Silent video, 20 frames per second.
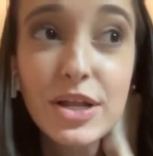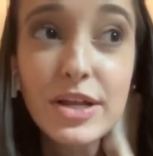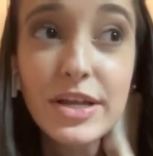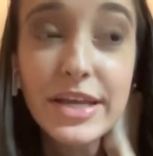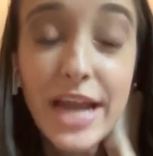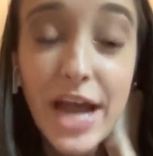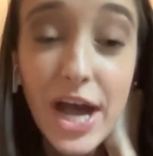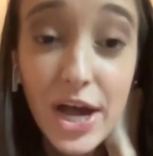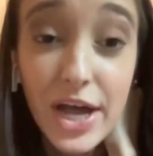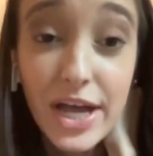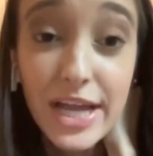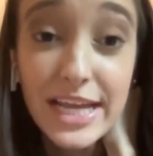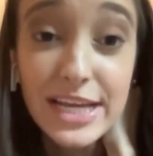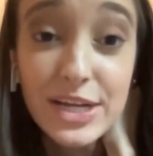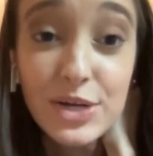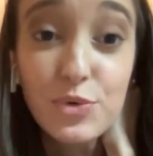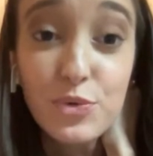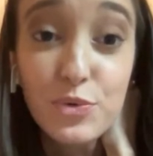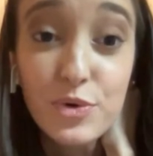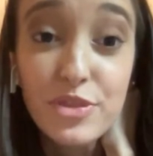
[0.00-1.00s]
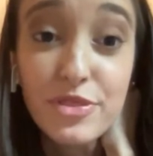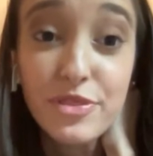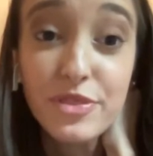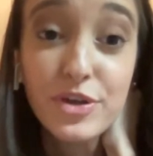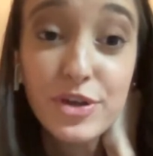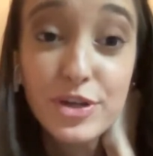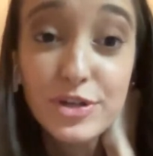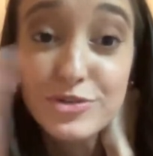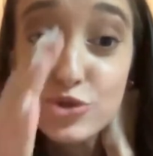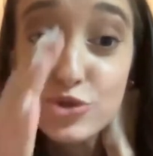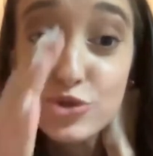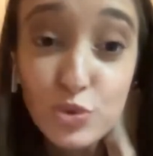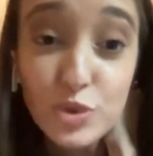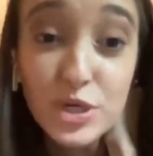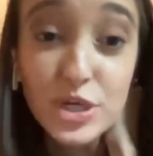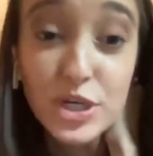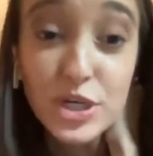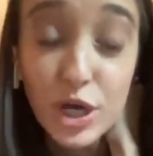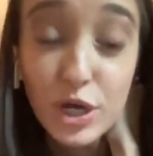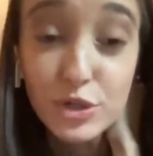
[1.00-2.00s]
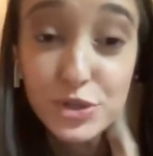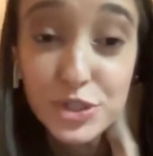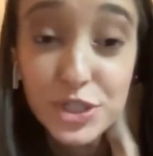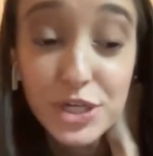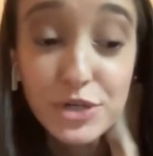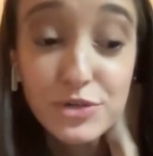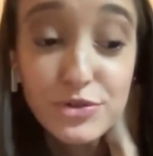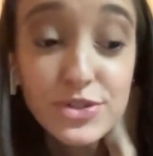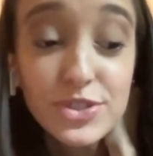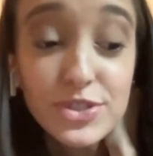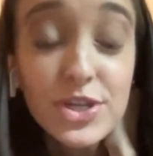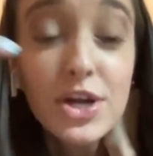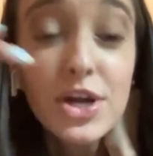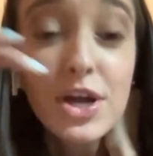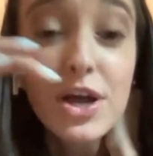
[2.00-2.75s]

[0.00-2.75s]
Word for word: nine with the $20 codes.